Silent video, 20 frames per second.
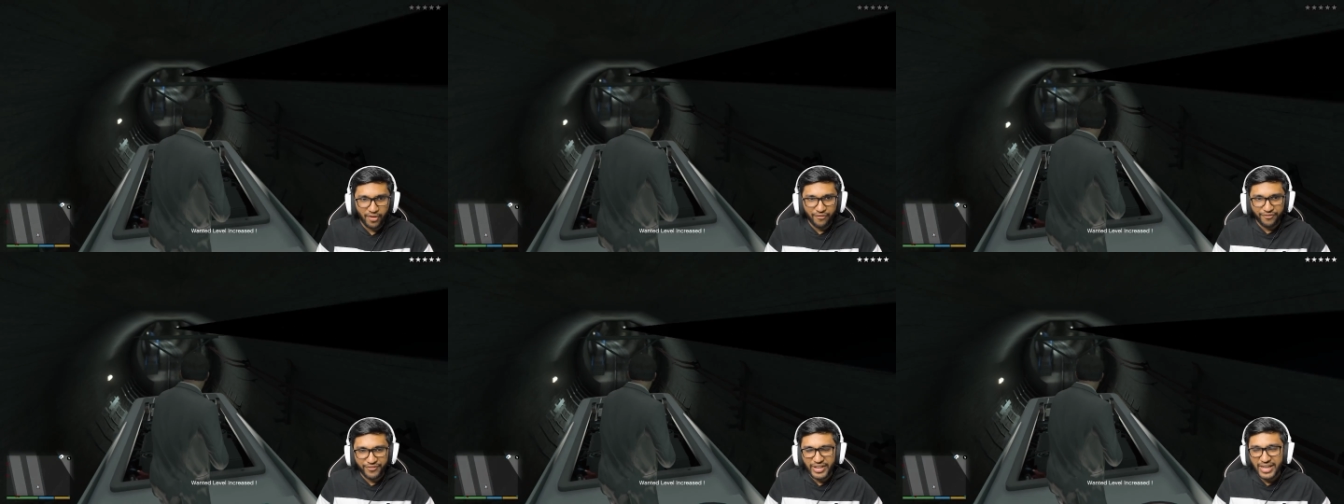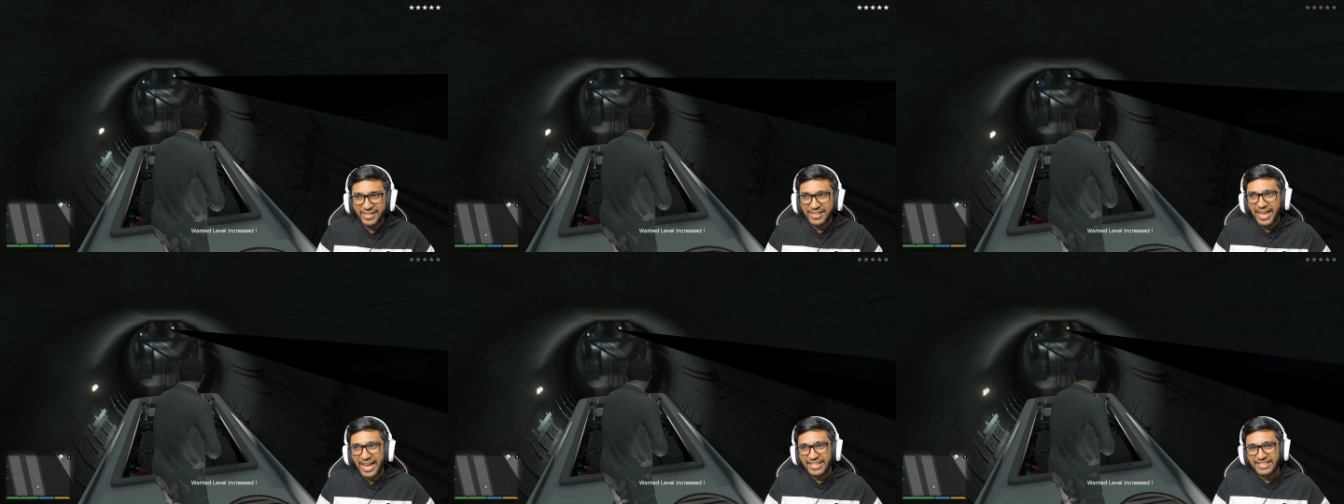We
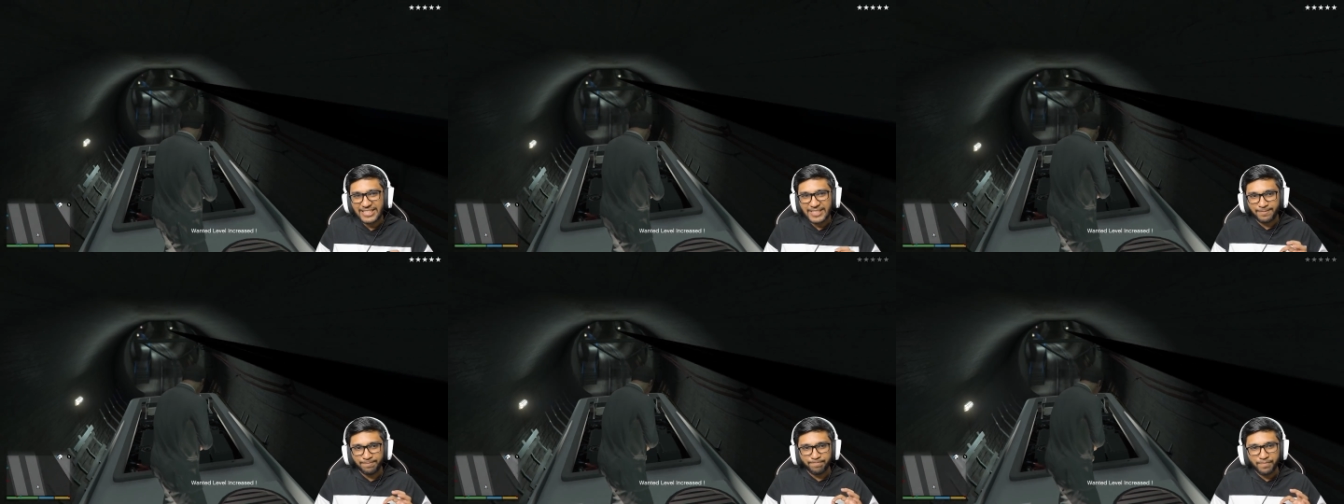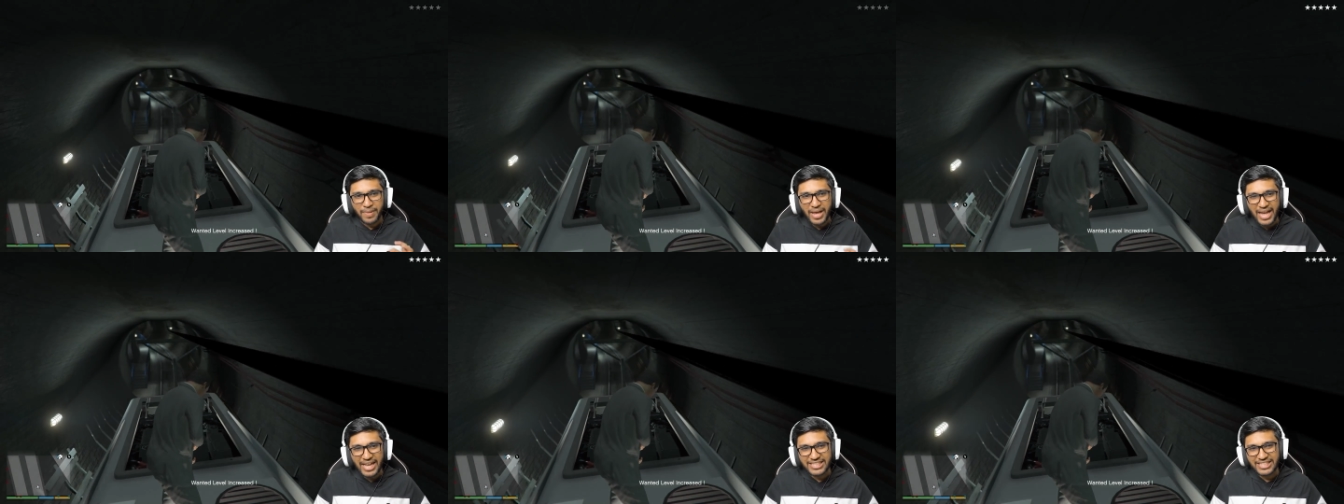are at the
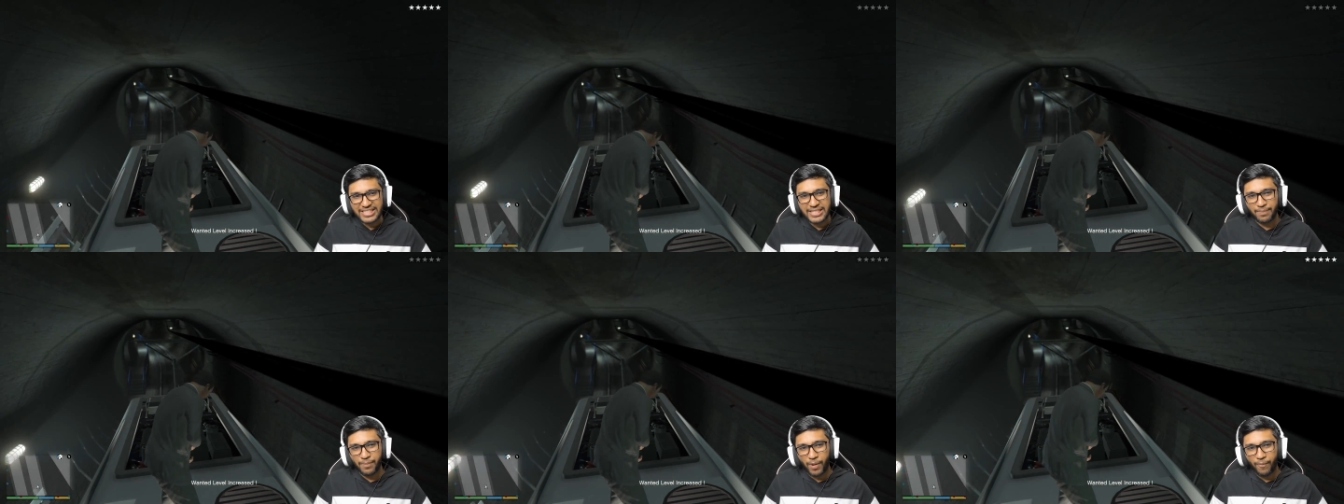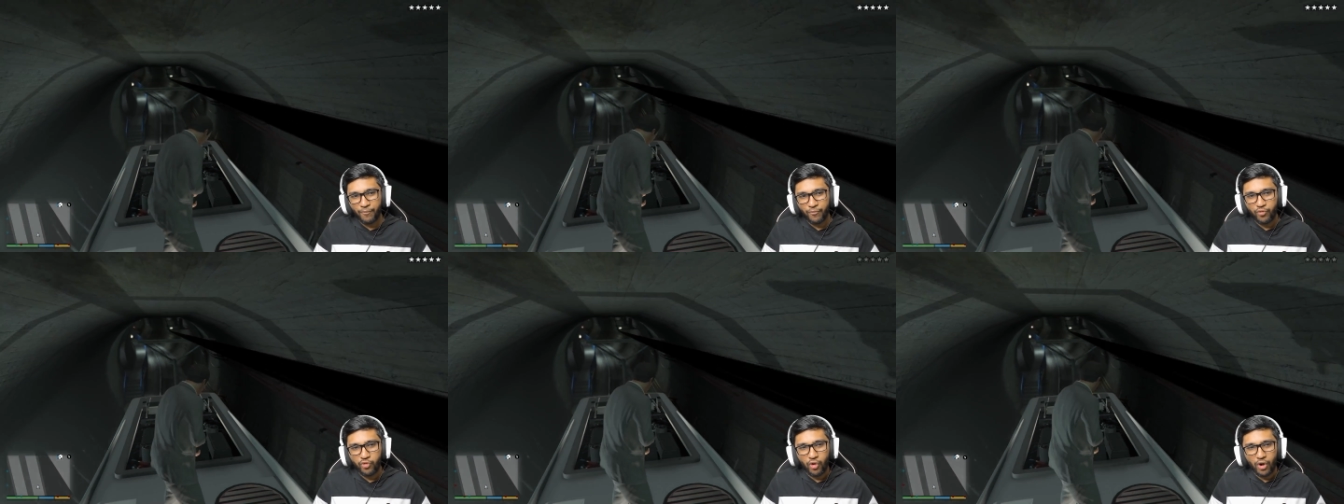
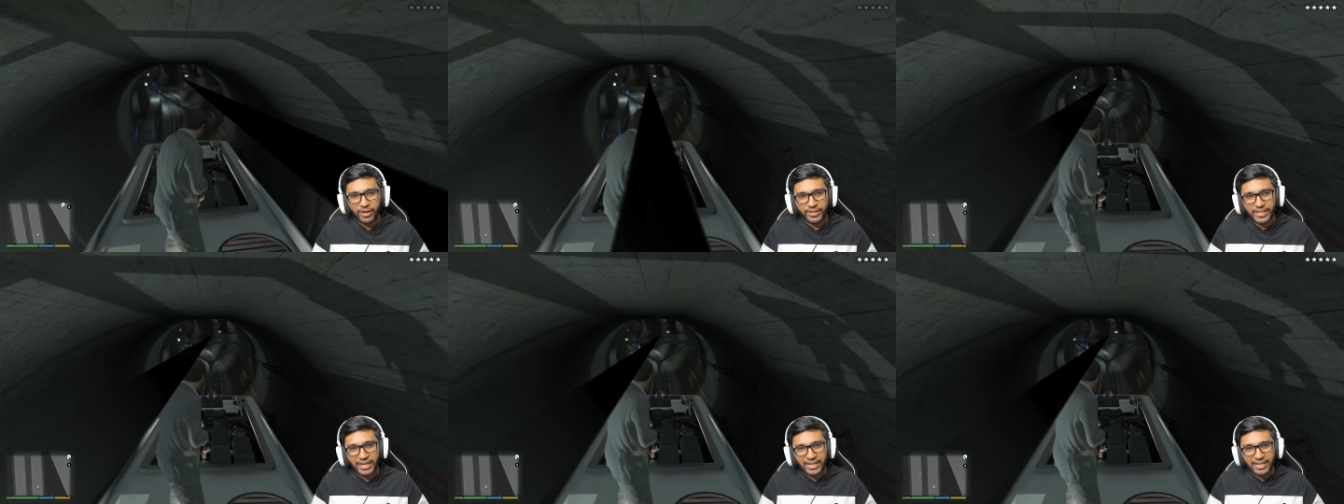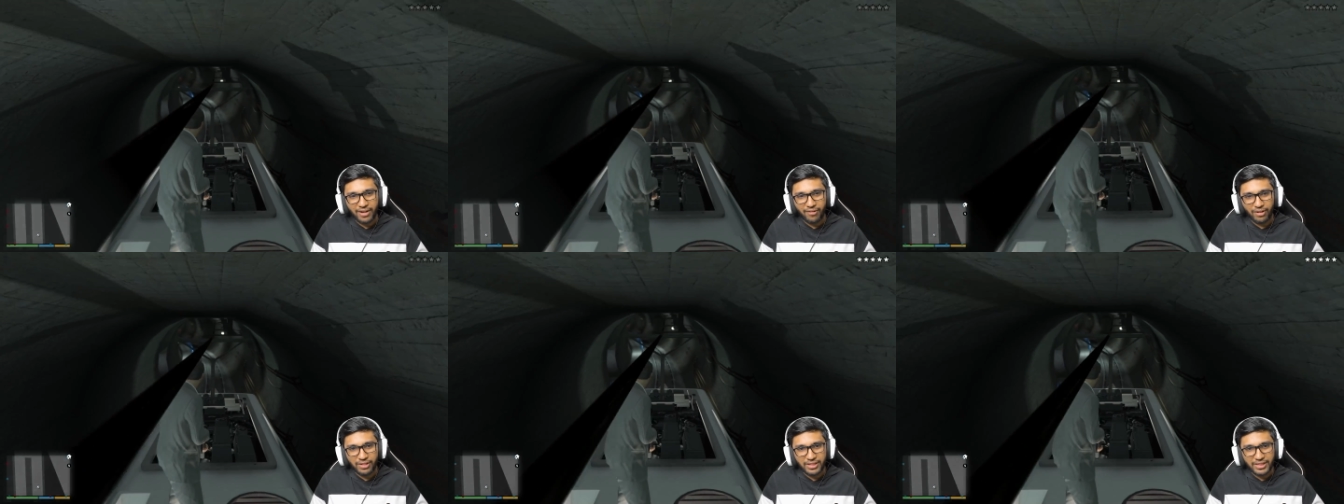maximum wanted
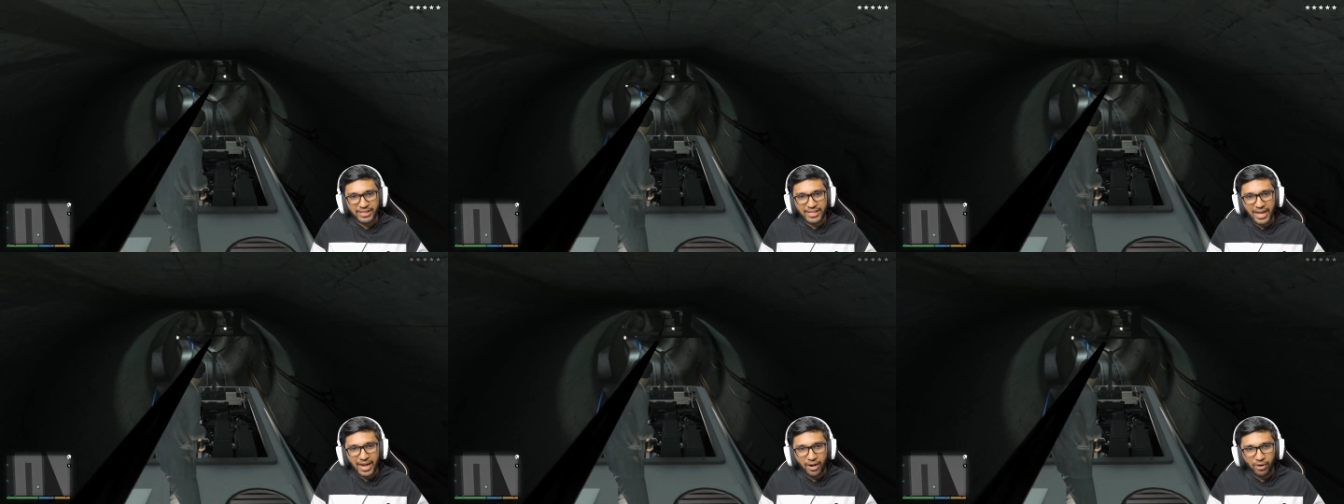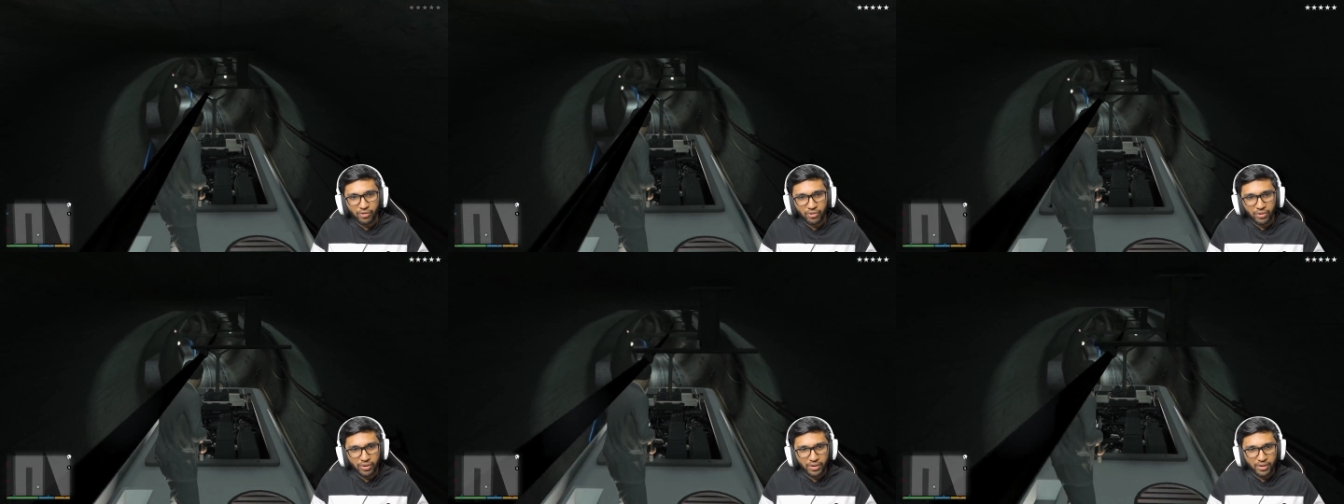level
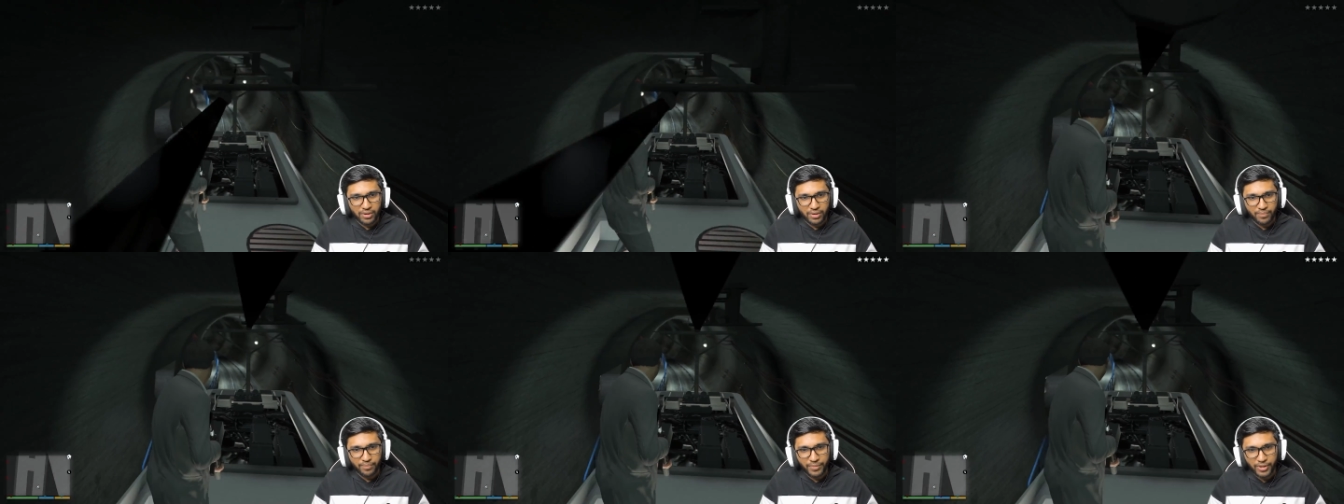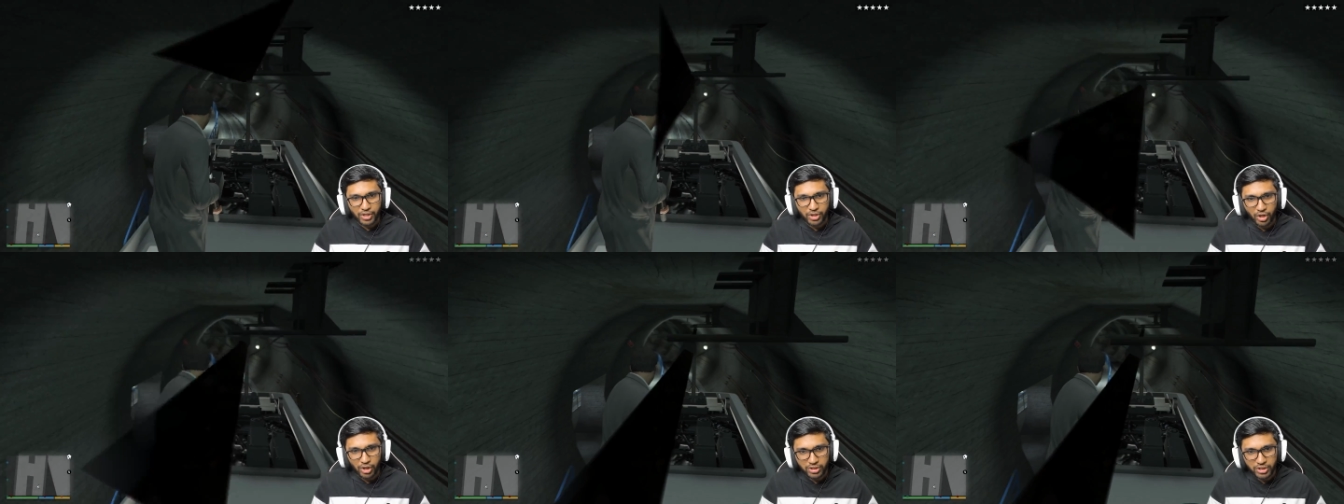now
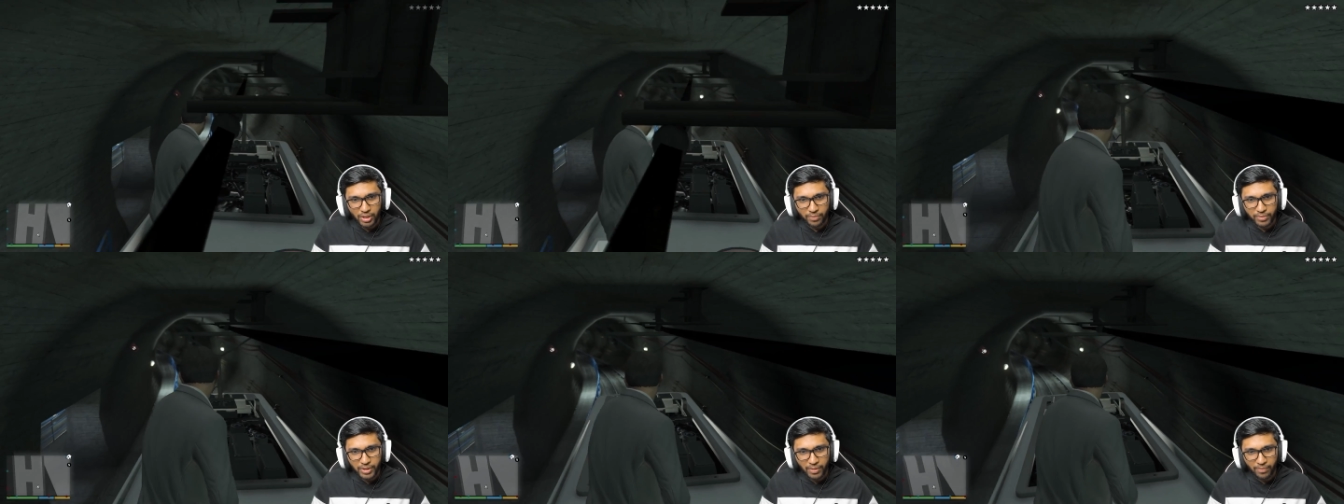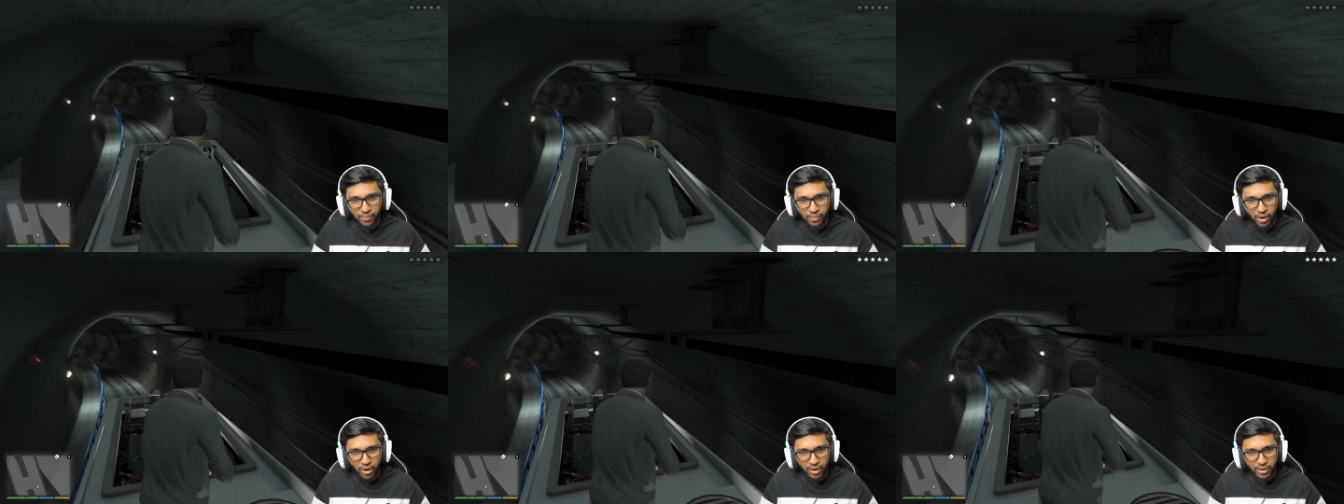because of the
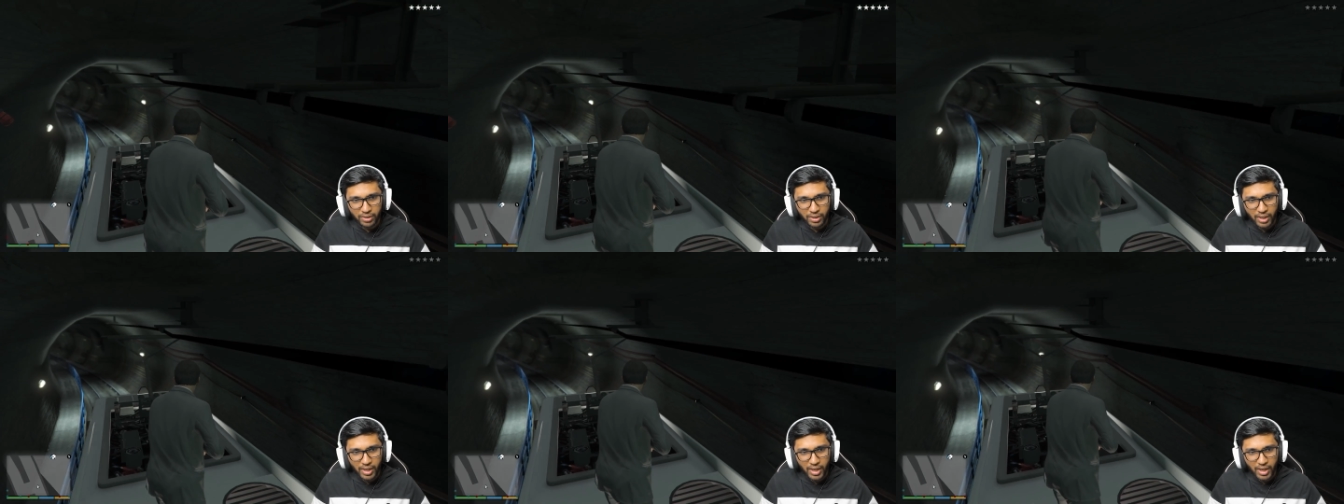mod.